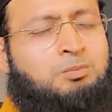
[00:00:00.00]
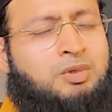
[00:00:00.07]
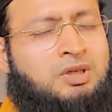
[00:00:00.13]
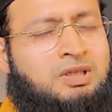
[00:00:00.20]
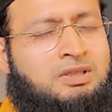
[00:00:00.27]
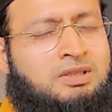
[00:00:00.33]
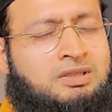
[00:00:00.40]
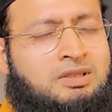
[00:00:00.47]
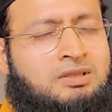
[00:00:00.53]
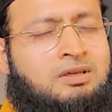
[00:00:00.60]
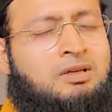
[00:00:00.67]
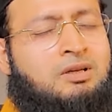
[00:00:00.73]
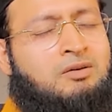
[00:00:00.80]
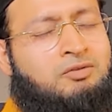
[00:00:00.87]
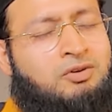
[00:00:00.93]
Peace is
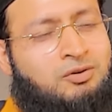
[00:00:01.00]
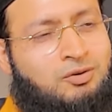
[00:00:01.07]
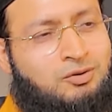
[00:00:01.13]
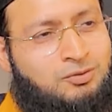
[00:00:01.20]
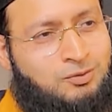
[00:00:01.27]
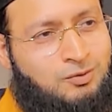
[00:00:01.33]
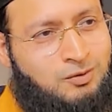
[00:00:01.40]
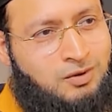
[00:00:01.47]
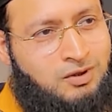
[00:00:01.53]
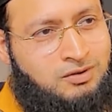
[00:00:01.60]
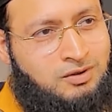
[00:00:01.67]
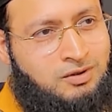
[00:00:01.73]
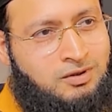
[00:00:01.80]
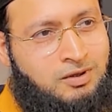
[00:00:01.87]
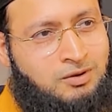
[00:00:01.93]
in loving Rasulullah
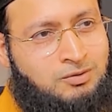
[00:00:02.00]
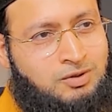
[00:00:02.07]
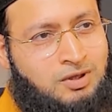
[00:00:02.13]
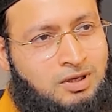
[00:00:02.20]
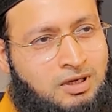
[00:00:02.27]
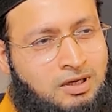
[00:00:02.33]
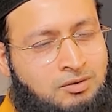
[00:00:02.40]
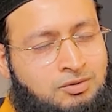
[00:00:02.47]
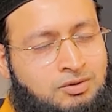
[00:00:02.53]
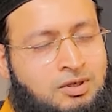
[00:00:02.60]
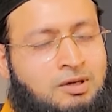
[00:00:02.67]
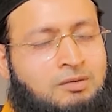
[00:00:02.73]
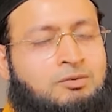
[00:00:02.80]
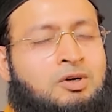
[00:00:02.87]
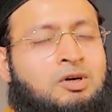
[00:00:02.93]
sallallahu ta'ala
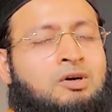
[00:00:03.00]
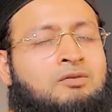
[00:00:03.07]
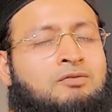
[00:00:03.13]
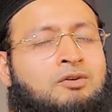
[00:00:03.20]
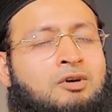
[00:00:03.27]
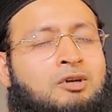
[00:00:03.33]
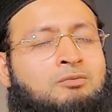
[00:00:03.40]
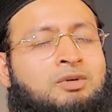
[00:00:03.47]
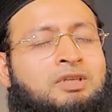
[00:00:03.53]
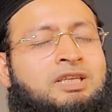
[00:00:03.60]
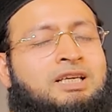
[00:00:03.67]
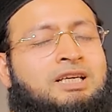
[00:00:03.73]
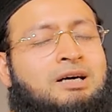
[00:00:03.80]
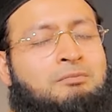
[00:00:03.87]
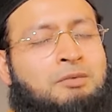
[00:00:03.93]
alayhi wa sallam, following
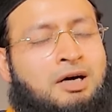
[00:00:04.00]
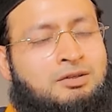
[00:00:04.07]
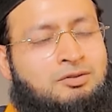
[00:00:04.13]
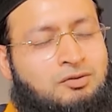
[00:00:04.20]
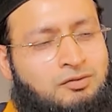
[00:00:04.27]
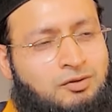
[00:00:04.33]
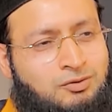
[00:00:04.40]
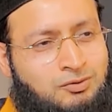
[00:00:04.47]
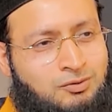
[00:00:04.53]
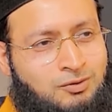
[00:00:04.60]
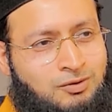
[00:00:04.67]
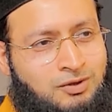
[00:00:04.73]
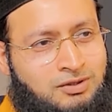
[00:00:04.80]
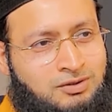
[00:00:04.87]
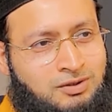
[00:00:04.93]
the commands of
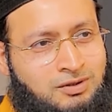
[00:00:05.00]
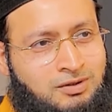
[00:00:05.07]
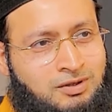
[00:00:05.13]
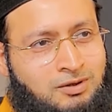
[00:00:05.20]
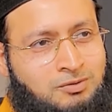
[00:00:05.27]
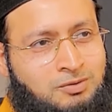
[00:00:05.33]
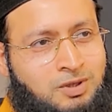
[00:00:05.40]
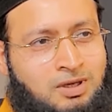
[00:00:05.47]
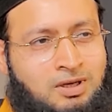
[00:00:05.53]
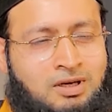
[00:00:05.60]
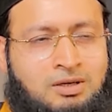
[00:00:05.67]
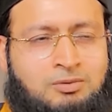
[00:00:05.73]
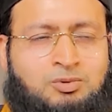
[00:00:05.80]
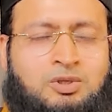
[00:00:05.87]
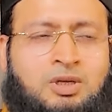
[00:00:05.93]
Rasulullah sallallahu
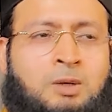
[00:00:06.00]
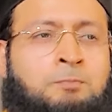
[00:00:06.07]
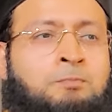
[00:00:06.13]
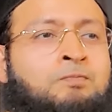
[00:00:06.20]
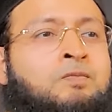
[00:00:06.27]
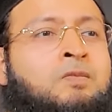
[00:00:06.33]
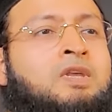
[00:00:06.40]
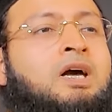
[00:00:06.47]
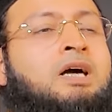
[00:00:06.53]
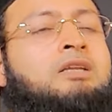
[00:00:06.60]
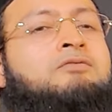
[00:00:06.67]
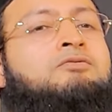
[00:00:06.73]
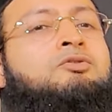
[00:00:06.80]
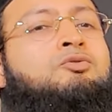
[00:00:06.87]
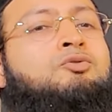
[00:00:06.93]
ta'ala alayhi wa sallam.
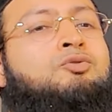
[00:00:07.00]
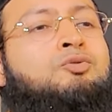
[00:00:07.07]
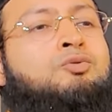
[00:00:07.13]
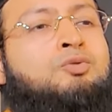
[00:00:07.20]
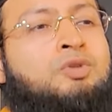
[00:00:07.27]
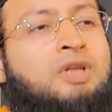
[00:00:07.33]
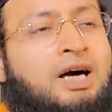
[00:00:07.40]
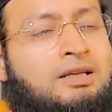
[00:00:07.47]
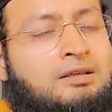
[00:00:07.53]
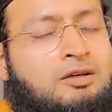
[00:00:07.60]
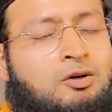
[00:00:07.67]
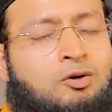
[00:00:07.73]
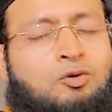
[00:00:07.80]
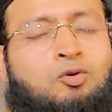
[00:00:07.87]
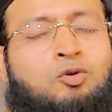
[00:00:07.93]
And if you do that,
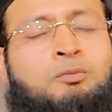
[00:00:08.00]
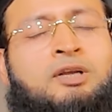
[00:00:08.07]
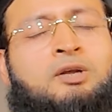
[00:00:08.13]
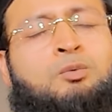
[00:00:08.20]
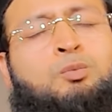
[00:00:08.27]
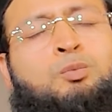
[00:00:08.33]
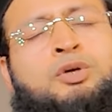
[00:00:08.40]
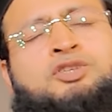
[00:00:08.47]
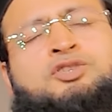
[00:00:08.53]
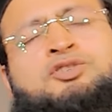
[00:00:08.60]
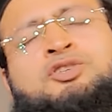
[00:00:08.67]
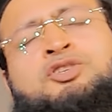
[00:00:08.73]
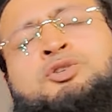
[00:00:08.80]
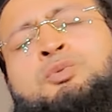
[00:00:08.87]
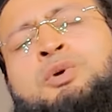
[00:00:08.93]
no matter which
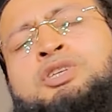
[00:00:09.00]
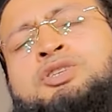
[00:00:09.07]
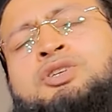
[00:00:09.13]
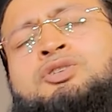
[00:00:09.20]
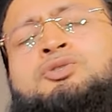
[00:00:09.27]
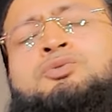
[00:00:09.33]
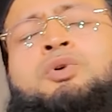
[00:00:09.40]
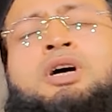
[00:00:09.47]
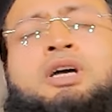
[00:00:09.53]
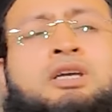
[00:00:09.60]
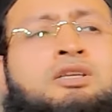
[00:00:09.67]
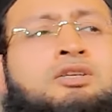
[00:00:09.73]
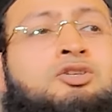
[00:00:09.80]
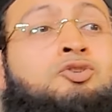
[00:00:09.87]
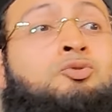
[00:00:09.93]
situation you are
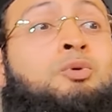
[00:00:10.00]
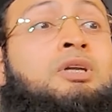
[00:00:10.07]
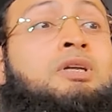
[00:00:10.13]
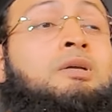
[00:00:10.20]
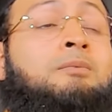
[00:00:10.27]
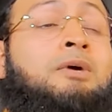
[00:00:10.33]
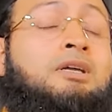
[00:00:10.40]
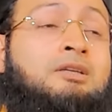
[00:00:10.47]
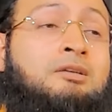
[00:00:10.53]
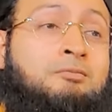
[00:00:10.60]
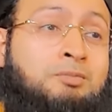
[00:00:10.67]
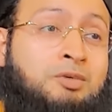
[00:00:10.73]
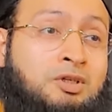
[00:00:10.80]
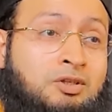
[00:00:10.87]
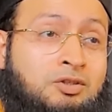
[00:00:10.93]
in, you will remain
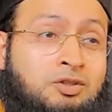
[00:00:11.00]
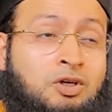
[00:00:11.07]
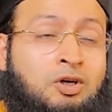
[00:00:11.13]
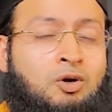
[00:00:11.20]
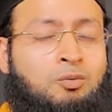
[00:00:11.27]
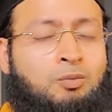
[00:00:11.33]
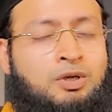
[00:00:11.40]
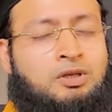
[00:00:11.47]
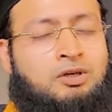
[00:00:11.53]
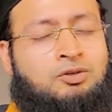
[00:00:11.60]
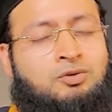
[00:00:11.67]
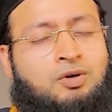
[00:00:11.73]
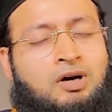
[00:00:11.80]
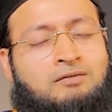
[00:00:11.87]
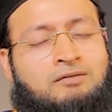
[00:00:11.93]
in peace. Whether
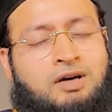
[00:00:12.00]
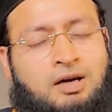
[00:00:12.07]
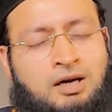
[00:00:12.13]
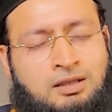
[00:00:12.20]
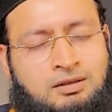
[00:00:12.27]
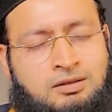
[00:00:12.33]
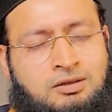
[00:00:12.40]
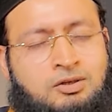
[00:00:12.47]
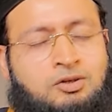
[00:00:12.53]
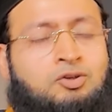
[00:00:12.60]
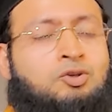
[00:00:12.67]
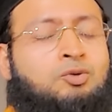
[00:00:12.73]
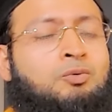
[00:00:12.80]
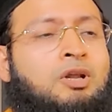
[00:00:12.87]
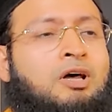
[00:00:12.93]
you have health,
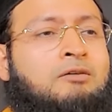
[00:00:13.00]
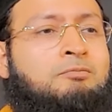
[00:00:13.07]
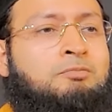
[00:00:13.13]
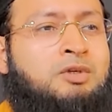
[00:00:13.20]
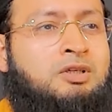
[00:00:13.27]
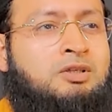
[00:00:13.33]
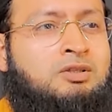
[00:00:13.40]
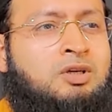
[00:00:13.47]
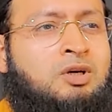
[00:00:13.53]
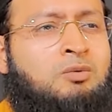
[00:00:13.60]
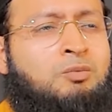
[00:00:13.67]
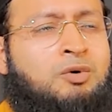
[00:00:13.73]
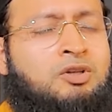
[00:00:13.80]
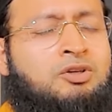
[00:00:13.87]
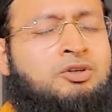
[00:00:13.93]
you will have peace.
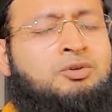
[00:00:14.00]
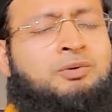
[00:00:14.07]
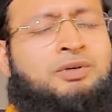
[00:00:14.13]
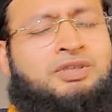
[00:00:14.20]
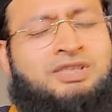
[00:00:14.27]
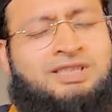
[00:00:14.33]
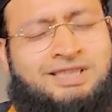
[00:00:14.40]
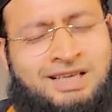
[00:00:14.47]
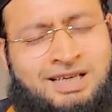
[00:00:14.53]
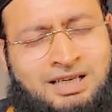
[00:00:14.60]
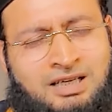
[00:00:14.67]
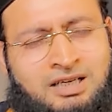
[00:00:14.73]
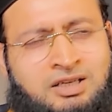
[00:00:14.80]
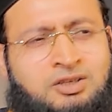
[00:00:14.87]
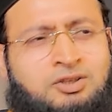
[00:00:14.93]
Whether you are
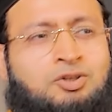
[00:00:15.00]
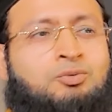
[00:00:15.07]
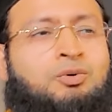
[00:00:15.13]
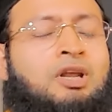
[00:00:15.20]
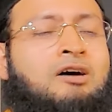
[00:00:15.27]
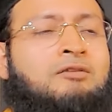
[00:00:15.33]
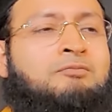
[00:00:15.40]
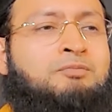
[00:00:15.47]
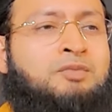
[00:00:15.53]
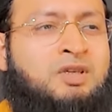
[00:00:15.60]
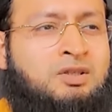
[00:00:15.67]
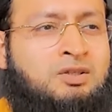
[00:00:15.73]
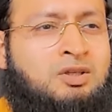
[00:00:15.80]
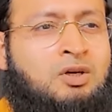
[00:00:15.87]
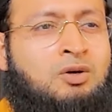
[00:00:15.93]
sick, you will have
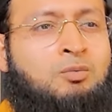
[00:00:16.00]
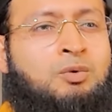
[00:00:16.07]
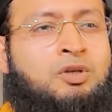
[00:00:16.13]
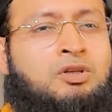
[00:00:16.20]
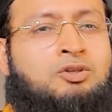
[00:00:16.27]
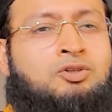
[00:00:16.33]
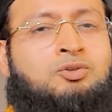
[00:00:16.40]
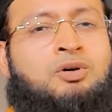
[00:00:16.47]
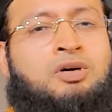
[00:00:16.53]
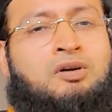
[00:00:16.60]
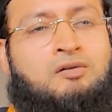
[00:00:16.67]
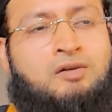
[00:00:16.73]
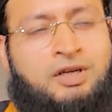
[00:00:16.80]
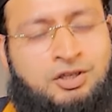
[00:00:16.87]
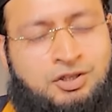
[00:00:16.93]
peace. Whether you are
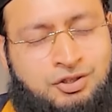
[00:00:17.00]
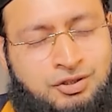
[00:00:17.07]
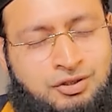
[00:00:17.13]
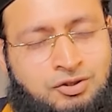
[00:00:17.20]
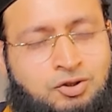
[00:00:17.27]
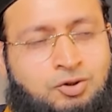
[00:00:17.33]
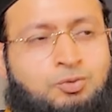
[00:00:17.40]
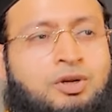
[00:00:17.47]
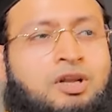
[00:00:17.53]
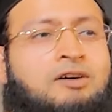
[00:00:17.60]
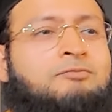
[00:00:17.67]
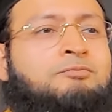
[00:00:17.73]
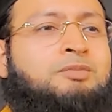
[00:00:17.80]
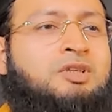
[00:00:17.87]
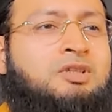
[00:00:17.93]
rich, you will
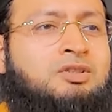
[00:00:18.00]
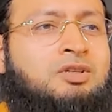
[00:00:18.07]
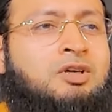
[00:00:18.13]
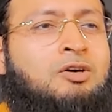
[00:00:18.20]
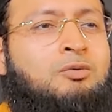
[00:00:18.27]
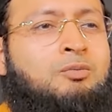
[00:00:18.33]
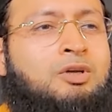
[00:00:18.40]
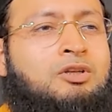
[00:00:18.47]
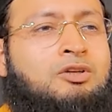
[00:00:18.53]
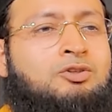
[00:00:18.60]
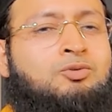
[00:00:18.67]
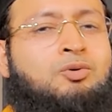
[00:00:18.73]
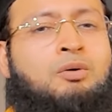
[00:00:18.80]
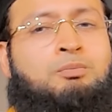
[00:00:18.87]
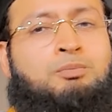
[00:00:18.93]
have peace. Whether
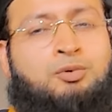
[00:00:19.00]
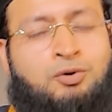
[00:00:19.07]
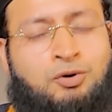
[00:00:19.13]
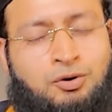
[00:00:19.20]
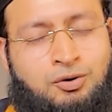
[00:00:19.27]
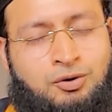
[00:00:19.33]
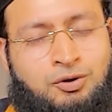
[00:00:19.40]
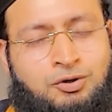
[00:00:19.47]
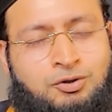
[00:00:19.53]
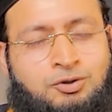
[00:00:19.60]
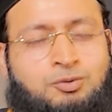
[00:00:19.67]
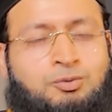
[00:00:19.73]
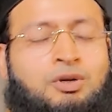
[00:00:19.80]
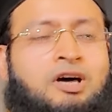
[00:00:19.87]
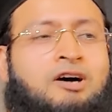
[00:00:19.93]
you are poor,
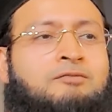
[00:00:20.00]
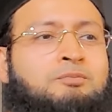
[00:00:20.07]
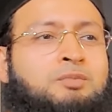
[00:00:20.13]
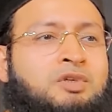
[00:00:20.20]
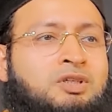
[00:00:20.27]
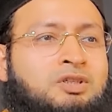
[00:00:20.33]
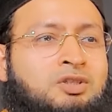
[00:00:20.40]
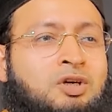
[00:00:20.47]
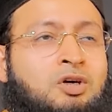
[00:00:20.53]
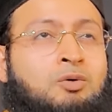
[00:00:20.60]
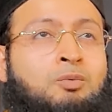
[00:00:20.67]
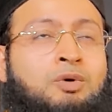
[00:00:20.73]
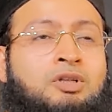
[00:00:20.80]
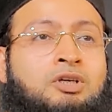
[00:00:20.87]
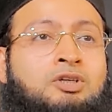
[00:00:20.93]
you will have peace.
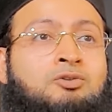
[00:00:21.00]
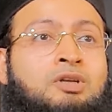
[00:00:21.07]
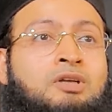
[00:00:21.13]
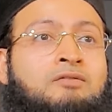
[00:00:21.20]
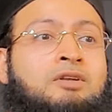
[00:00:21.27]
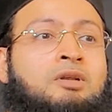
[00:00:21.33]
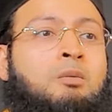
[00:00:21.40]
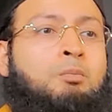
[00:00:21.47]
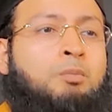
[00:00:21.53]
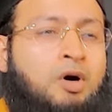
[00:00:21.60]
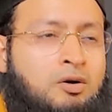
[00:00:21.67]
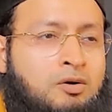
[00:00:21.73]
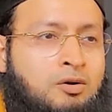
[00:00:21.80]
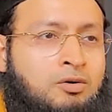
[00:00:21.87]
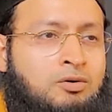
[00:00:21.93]
Whether you live in a
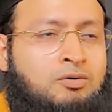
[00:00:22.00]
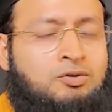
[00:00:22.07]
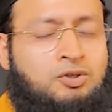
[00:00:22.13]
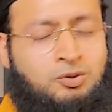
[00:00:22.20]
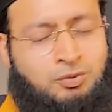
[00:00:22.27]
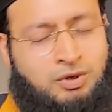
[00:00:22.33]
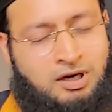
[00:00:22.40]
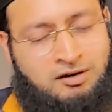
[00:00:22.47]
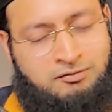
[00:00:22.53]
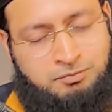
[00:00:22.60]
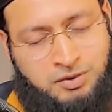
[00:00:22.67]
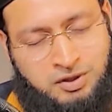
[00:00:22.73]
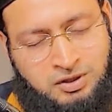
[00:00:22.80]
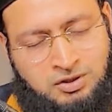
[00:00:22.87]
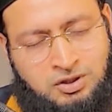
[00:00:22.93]
bungalow, you will
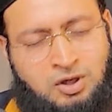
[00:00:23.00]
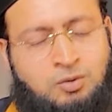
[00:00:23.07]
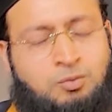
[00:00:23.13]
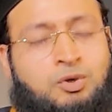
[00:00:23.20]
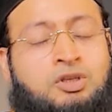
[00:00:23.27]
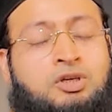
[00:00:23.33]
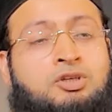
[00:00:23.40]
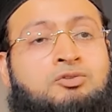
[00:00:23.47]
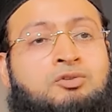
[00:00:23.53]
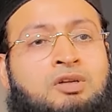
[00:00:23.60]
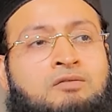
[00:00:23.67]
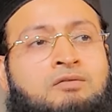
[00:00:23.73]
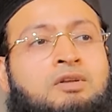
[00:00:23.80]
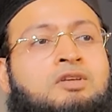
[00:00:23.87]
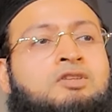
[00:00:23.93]
have peace. Whether you
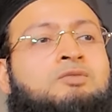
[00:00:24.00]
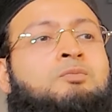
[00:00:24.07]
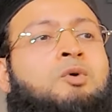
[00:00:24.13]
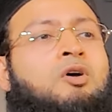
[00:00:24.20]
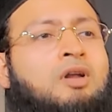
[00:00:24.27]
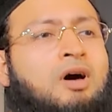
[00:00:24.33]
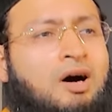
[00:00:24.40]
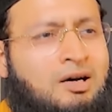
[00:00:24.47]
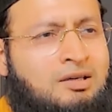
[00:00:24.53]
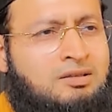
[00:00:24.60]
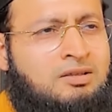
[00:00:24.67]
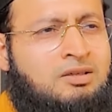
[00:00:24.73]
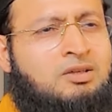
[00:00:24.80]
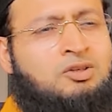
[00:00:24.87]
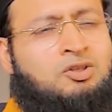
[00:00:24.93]
live in a small
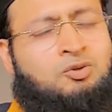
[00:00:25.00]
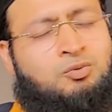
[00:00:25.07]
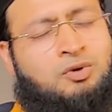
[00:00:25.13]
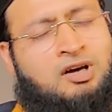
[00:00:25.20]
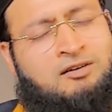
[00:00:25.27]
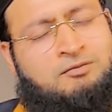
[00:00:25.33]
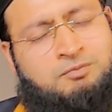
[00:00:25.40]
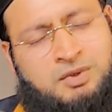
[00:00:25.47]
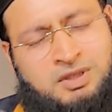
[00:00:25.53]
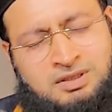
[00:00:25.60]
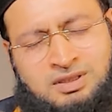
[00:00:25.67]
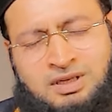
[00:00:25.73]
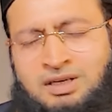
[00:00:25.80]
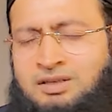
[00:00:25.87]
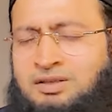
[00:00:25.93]
hut, you will have
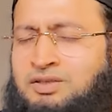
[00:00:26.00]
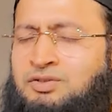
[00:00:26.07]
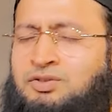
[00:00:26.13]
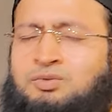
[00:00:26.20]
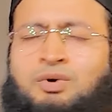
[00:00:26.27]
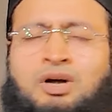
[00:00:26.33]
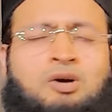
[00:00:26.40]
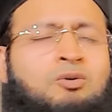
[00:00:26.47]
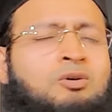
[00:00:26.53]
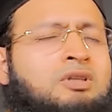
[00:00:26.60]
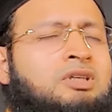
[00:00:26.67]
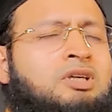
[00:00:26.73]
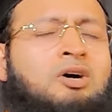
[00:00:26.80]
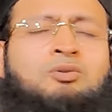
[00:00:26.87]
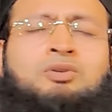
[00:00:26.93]
peace. This is why all
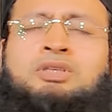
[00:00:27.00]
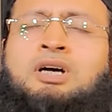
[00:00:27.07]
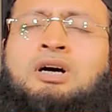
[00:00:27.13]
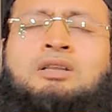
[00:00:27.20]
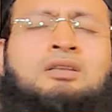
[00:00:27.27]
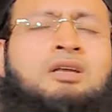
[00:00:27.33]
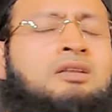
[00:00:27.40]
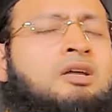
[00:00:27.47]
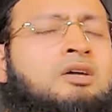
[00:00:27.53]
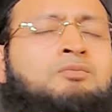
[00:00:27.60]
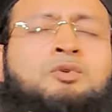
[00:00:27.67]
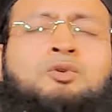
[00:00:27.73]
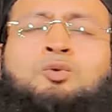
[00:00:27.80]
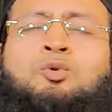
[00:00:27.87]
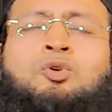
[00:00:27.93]
the awliya Allah
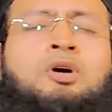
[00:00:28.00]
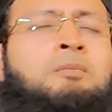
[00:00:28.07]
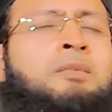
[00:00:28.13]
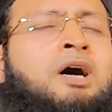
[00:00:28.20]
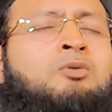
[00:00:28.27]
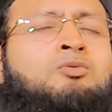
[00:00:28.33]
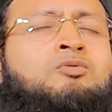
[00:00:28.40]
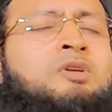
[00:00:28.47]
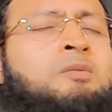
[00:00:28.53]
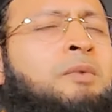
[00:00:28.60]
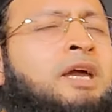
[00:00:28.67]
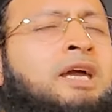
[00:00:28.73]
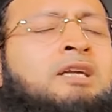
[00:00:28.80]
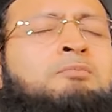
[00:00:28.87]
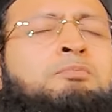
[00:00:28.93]
that we talk about
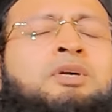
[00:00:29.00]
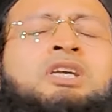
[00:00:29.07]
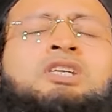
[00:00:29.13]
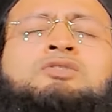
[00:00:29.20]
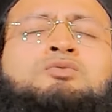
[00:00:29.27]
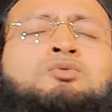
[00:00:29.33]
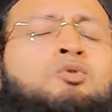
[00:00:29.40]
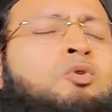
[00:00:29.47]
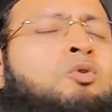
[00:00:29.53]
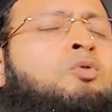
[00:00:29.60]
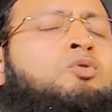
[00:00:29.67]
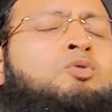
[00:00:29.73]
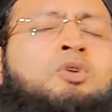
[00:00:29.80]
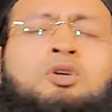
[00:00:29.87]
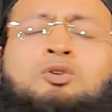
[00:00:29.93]
remain
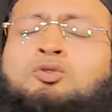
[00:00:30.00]
peaceful